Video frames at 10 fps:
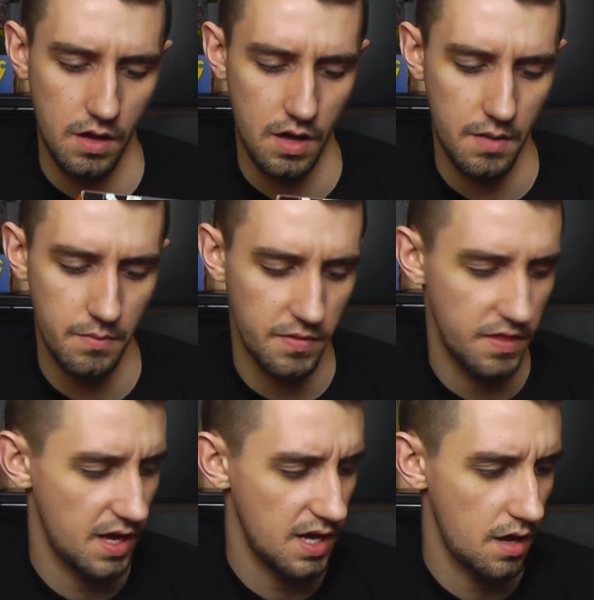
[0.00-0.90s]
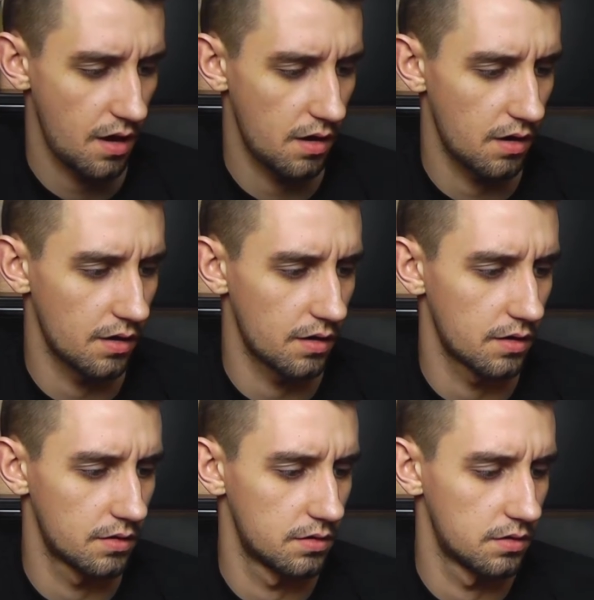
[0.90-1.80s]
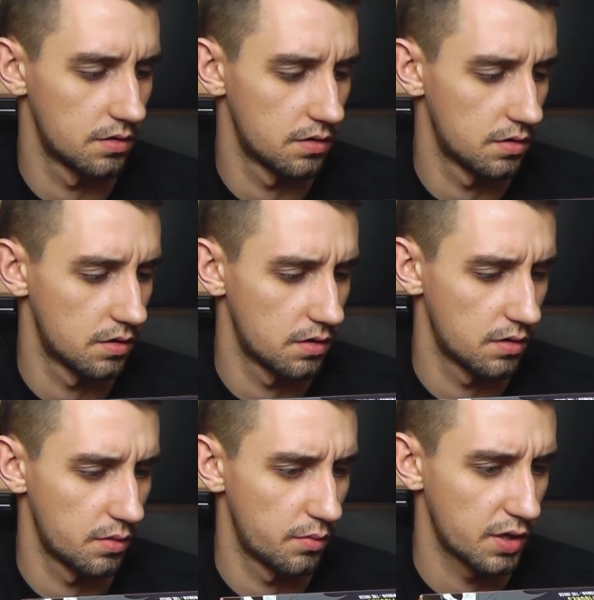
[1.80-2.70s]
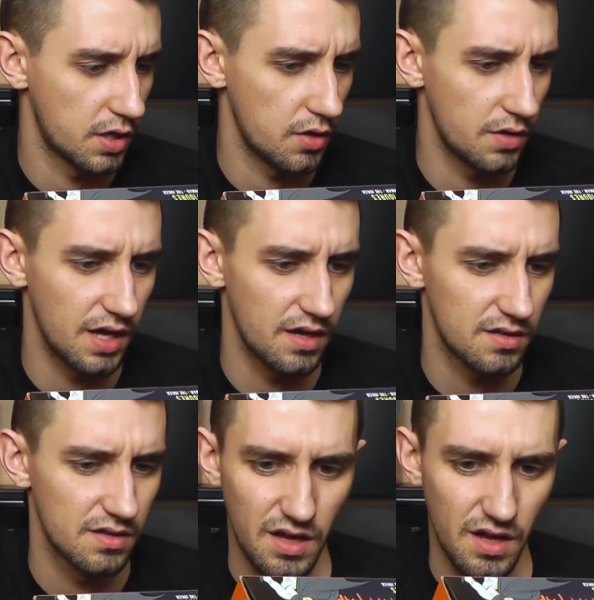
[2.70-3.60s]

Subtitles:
They are peculiar.